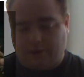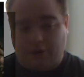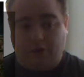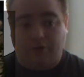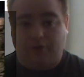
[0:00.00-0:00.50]

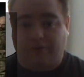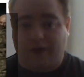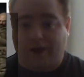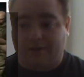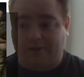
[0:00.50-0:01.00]
you've
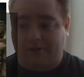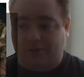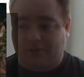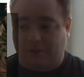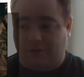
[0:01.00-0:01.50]
got
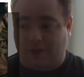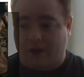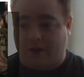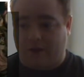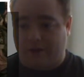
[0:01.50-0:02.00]

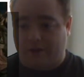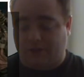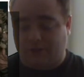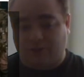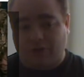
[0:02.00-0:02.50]
similarities
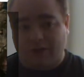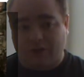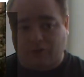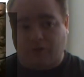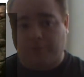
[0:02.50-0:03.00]
and
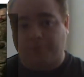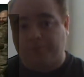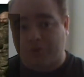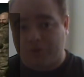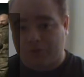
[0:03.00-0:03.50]
things from
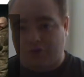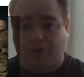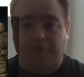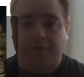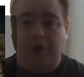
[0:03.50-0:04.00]

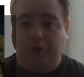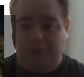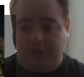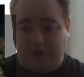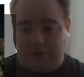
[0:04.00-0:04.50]
certain
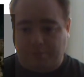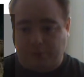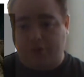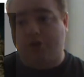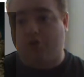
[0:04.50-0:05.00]
films like
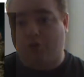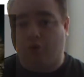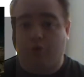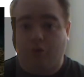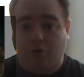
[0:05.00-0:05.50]

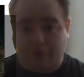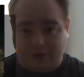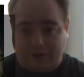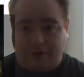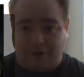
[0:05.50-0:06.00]
Platoon or The
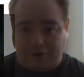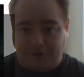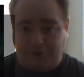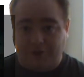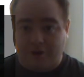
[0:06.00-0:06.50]
Deer
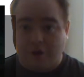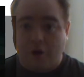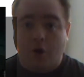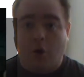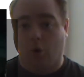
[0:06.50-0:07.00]
Hunter.
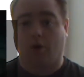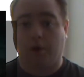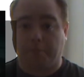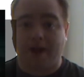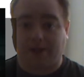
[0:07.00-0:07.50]
Or
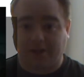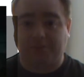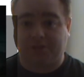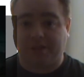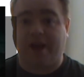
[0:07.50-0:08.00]

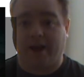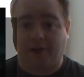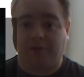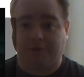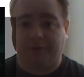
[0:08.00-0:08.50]
Apocalypse
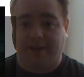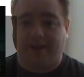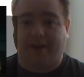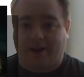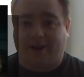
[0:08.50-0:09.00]
Now.
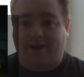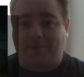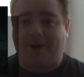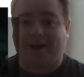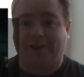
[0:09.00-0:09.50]
Yeah,
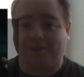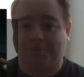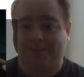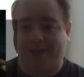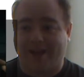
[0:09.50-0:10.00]

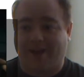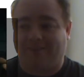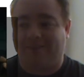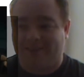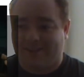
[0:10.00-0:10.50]
Apocalypse
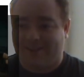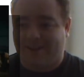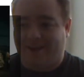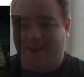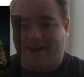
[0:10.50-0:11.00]
Now.
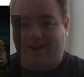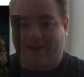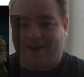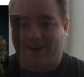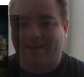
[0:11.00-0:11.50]

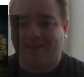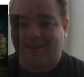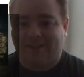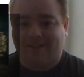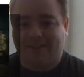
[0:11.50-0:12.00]
Yeah.
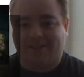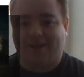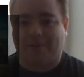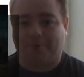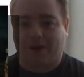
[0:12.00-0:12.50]
Dennis
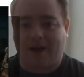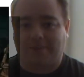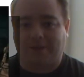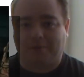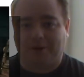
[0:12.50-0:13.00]
Hopper
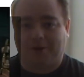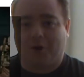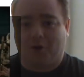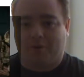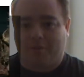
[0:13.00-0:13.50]
hopped up on
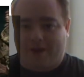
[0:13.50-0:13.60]
coke,